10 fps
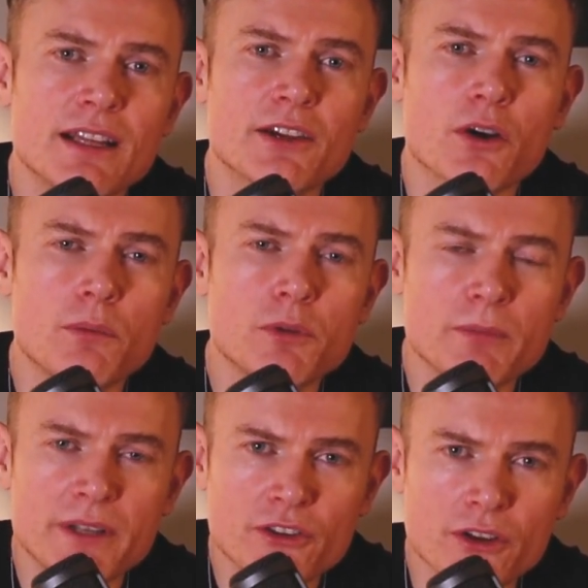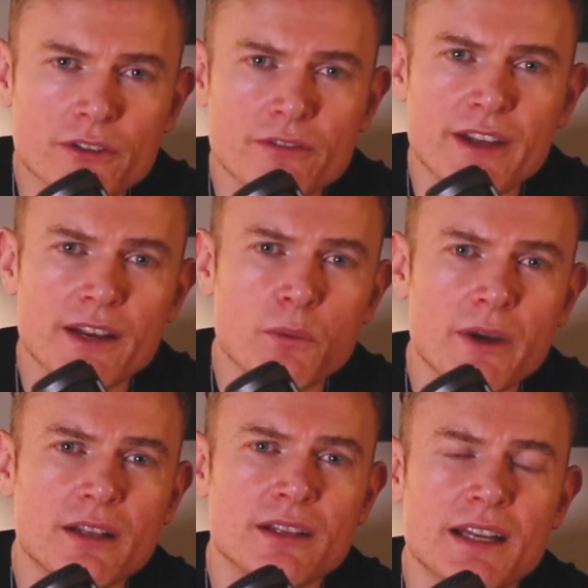They complement each other very
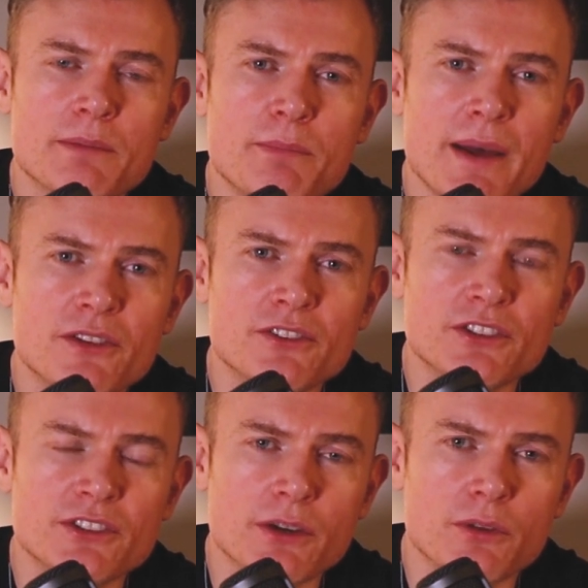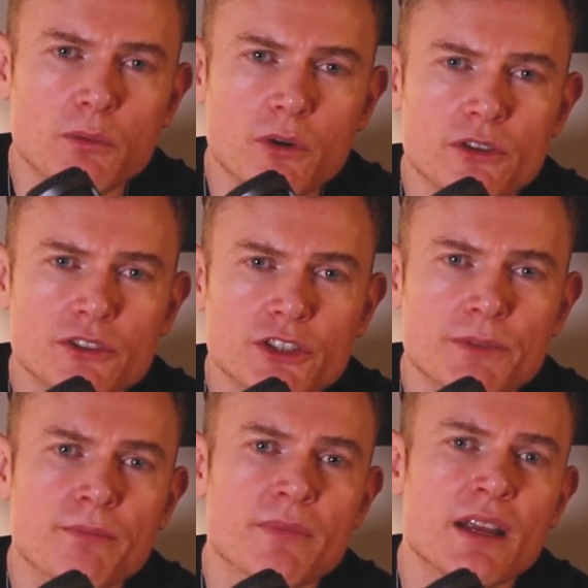well, and it balances out the watch.
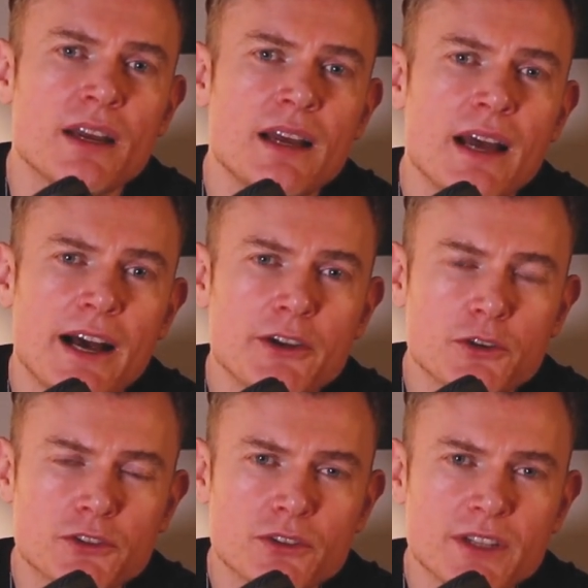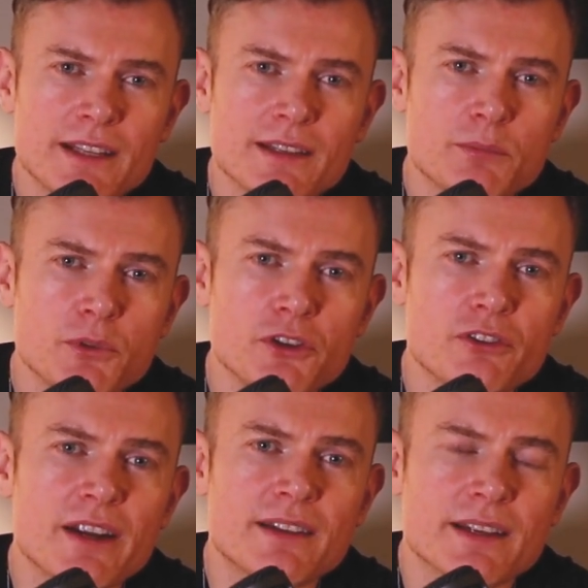I also like the blue
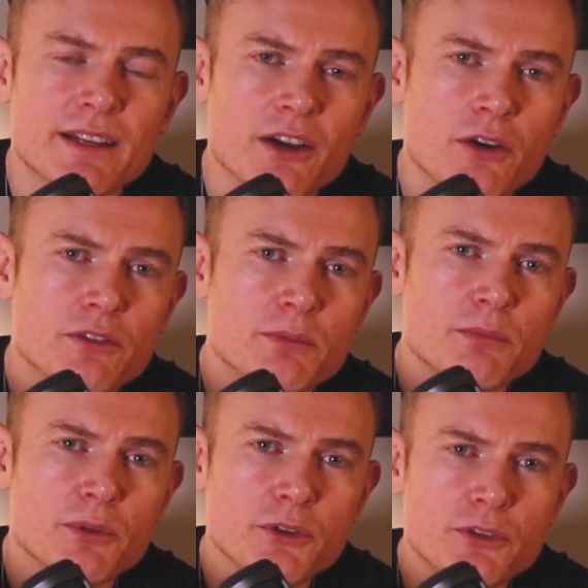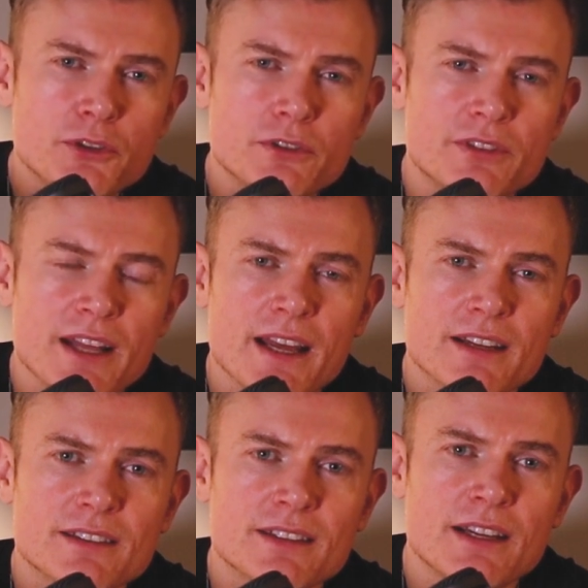writing of the Bluetooth
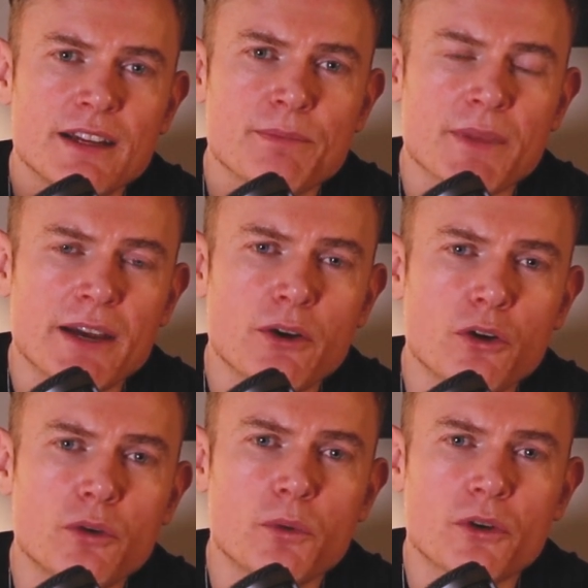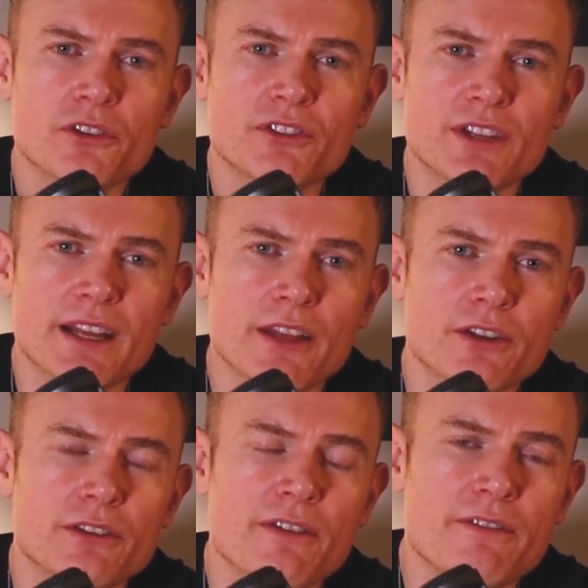text. It all works
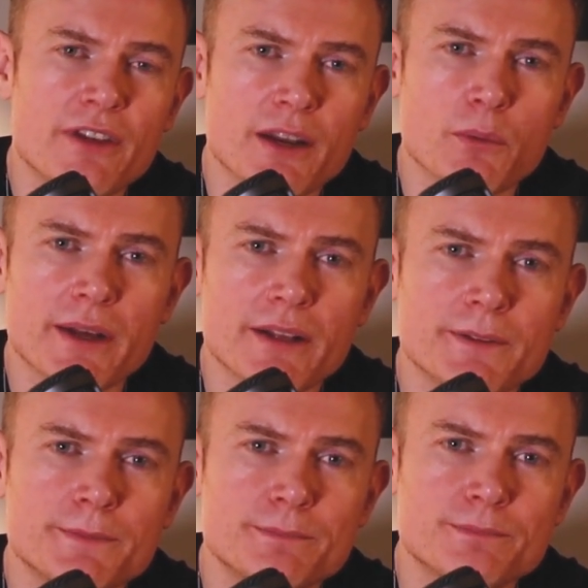together very well.